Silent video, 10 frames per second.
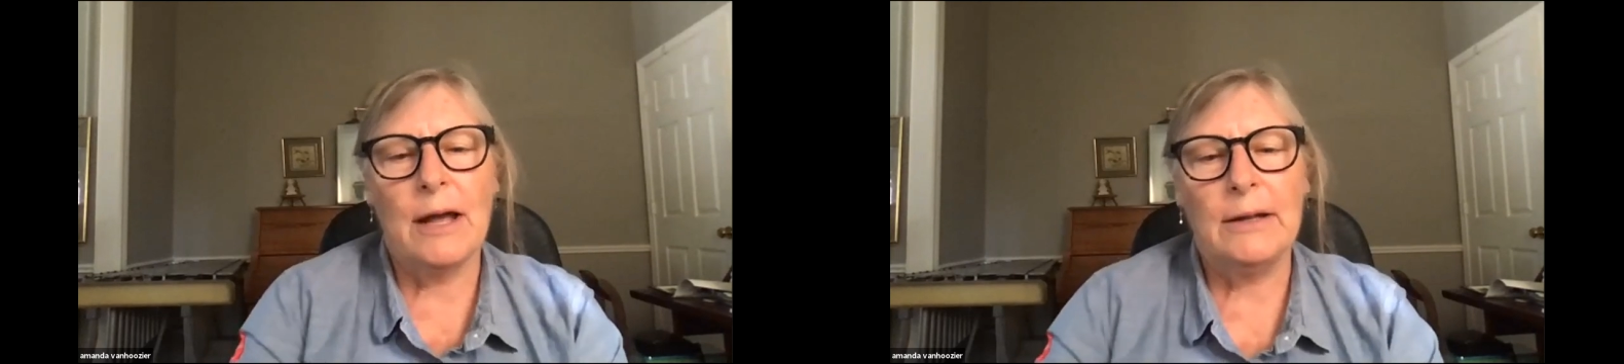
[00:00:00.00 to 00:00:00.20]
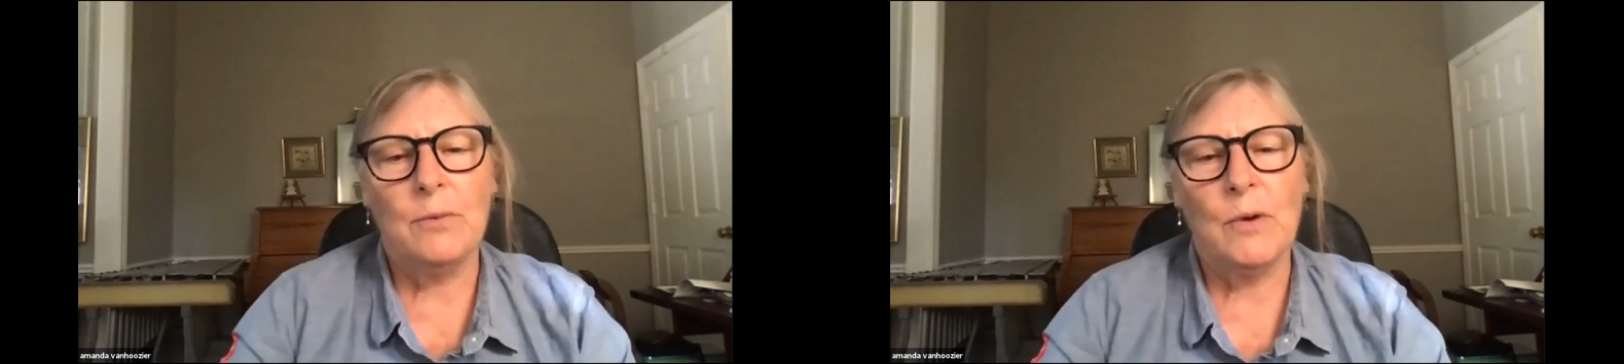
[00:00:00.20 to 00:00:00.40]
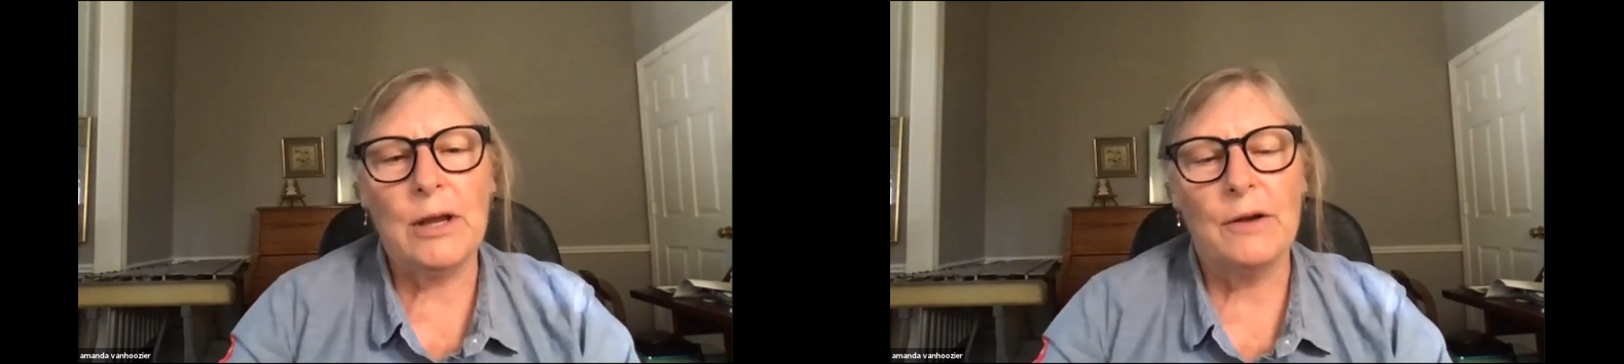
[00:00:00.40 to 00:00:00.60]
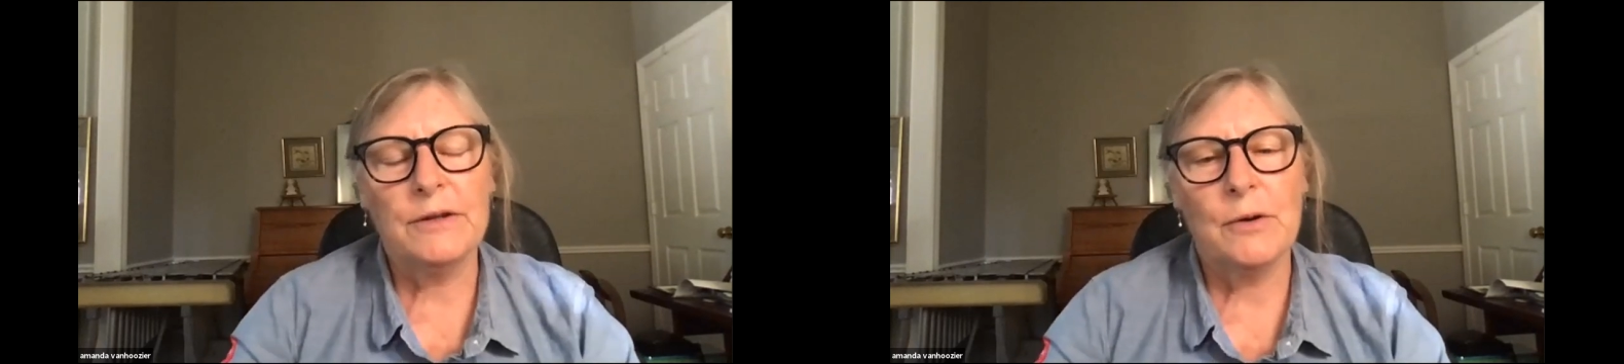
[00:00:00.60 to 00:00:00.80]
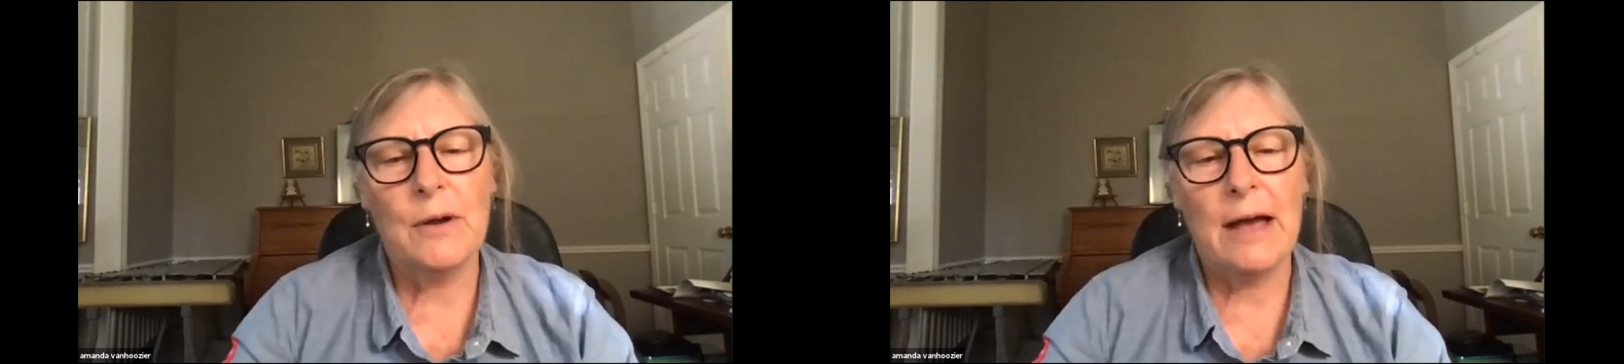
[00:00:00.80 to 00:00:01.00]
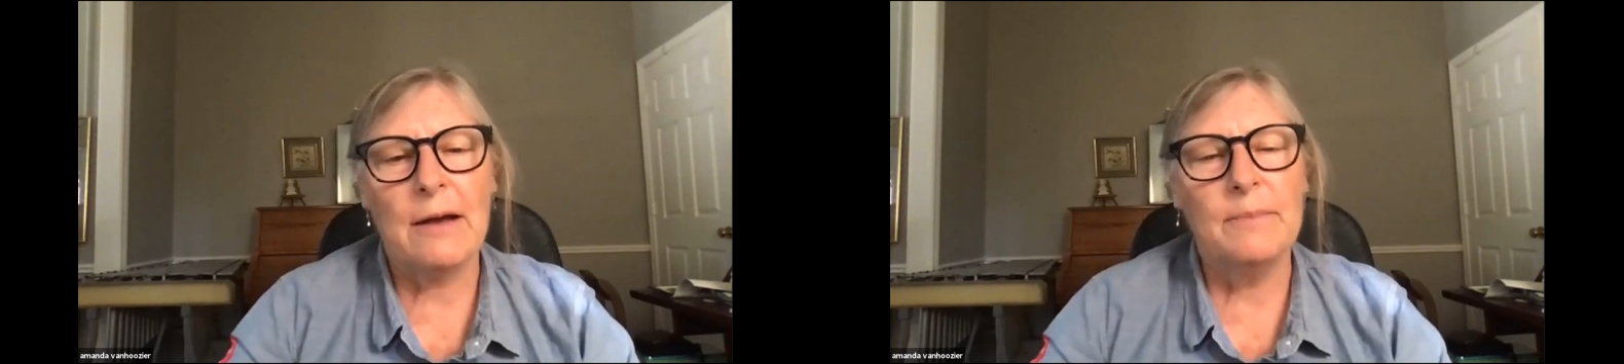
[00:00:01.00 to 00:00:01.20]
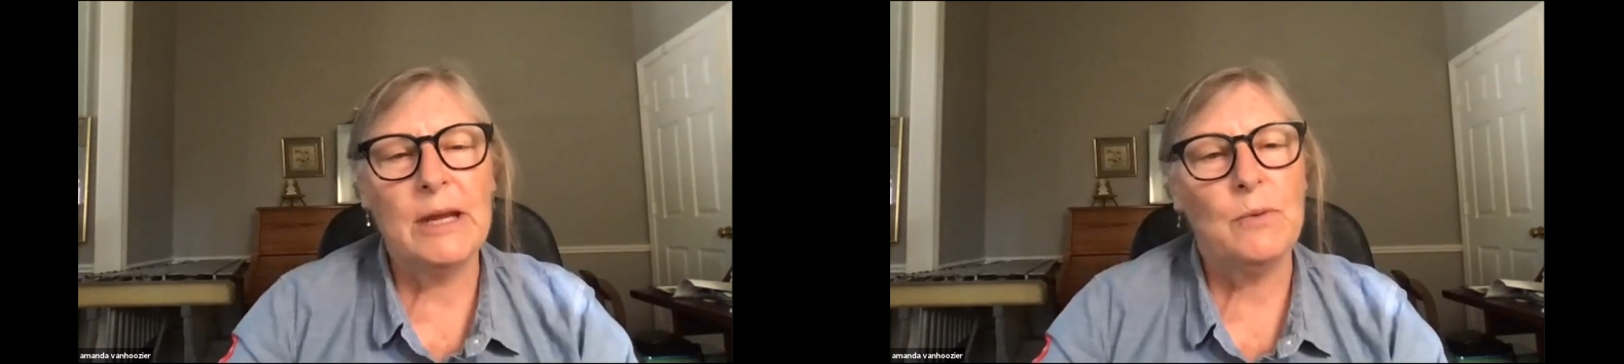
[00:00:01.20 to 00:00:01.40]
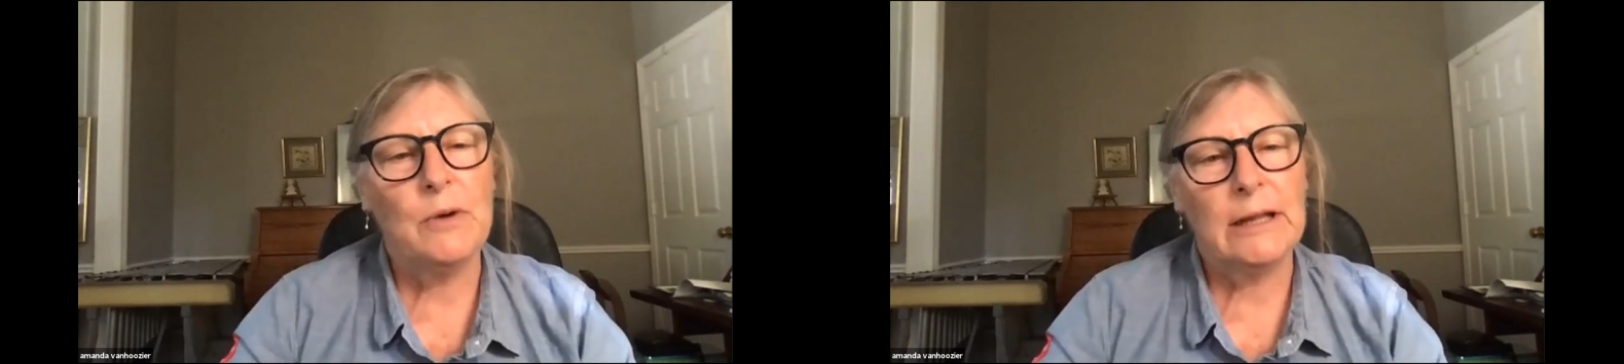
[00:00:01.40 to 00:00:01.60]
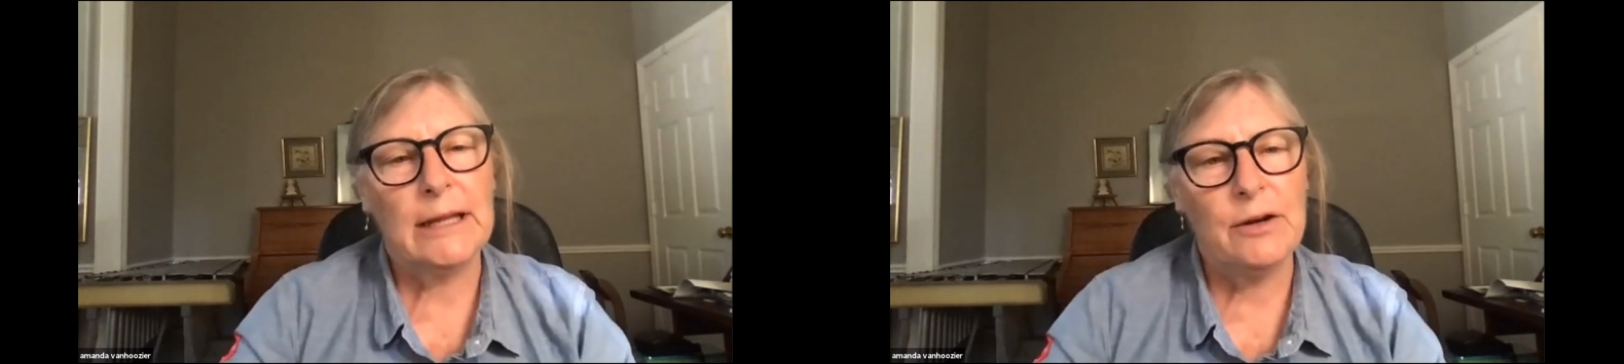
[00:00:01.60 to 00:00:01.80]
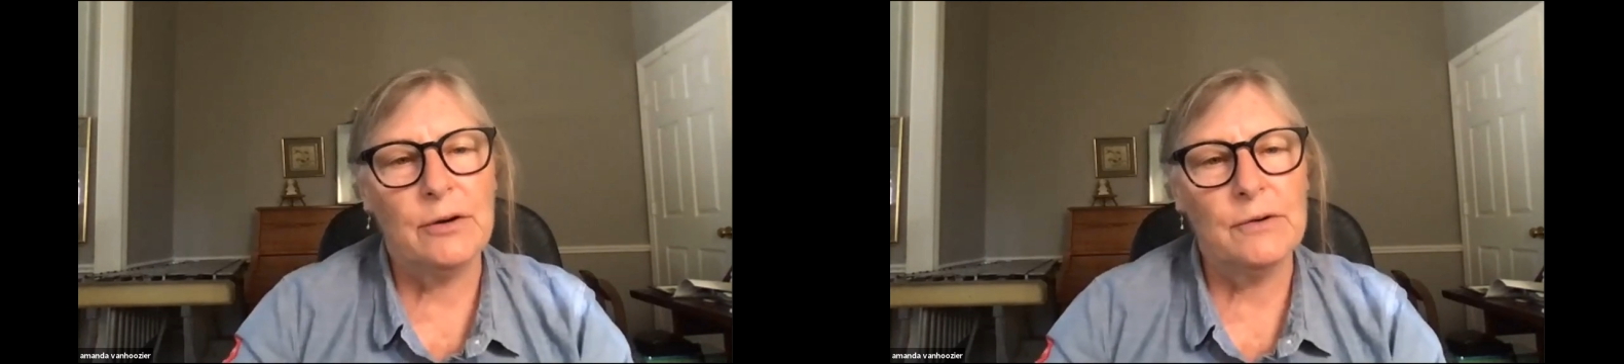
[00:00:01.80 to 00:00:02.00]
we also meet with
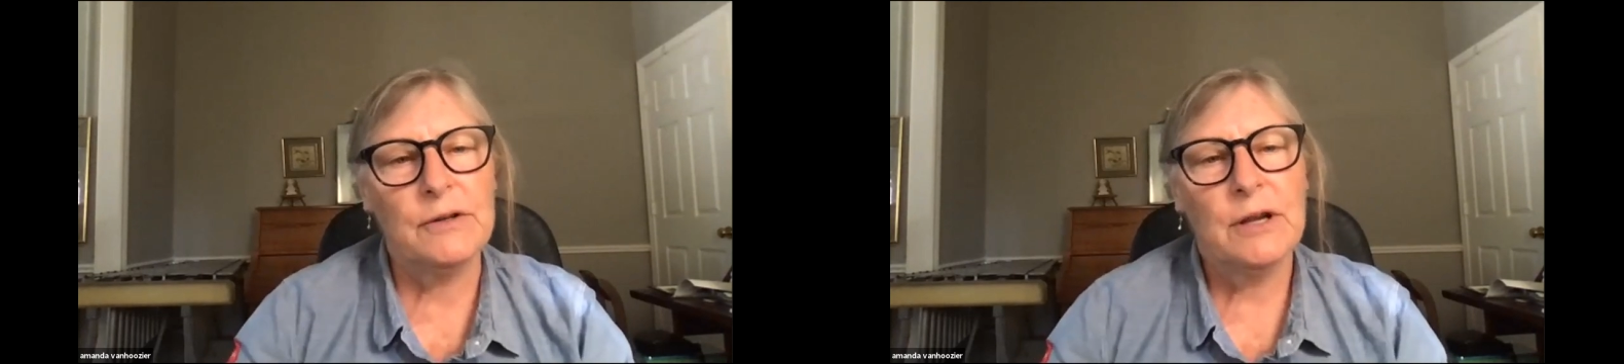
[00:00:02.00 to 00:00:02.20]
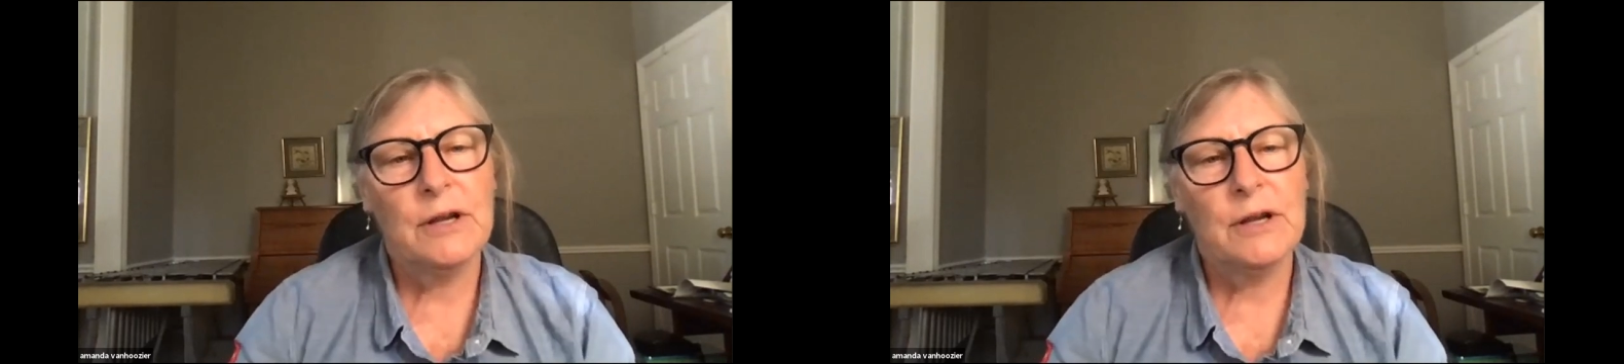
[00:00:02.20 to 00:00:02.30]
leaders,